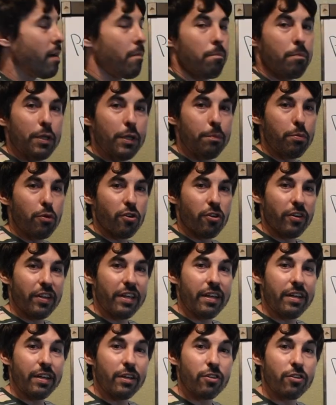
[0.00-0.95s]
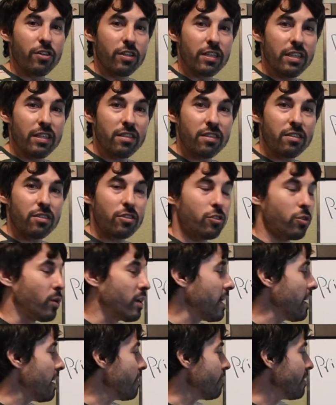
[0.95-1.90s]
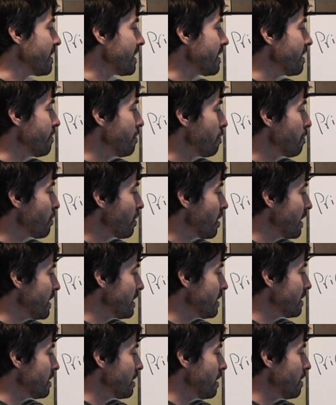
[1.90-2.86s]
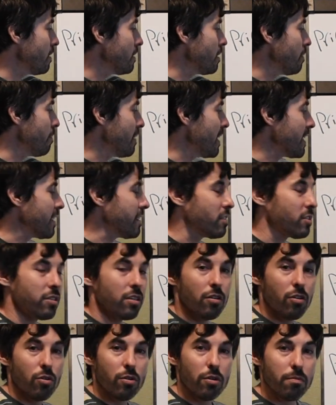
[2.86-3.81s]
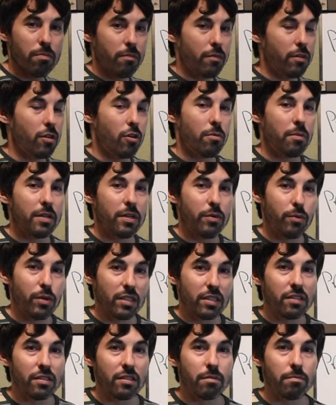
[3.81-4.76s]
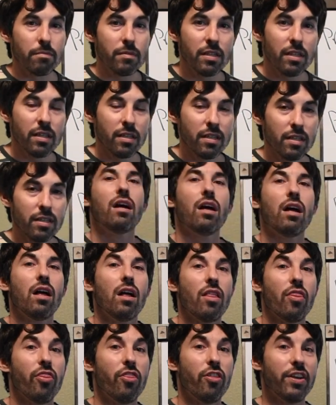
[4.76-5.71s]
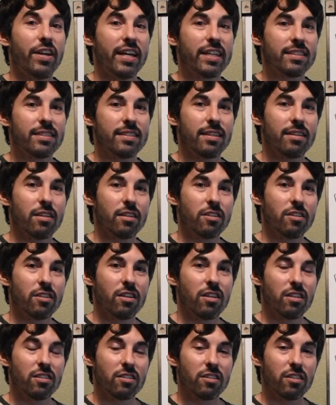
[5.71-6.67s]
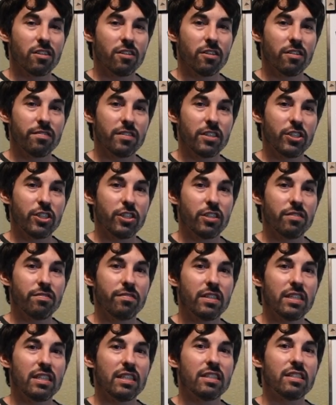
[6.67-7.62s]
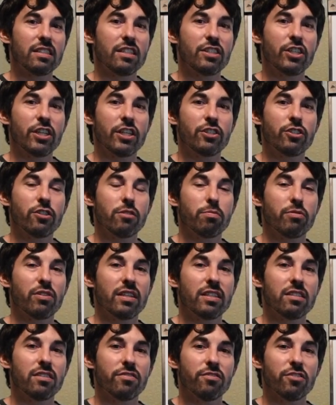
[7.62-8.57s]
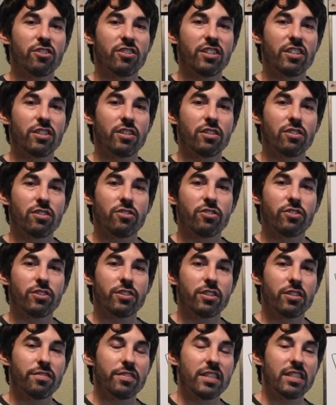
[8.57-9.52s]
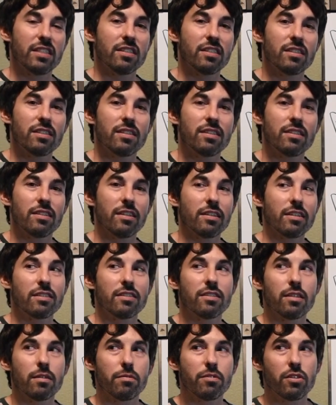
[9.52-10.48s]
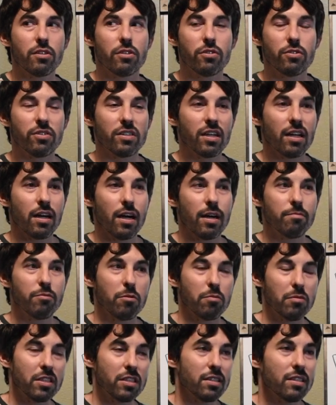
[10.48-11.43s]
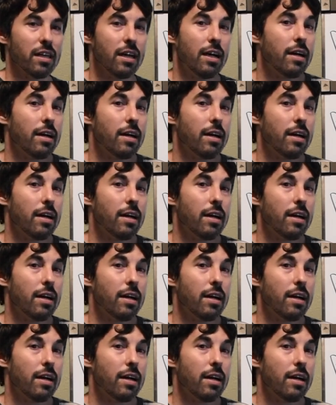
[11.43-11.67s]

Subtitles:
People aren't eating cookies, so at every given price, demand is lower, nobody wants them. The next thing that could cause the curve to shift is a change in the price of related goods or services, like substitutes and complements.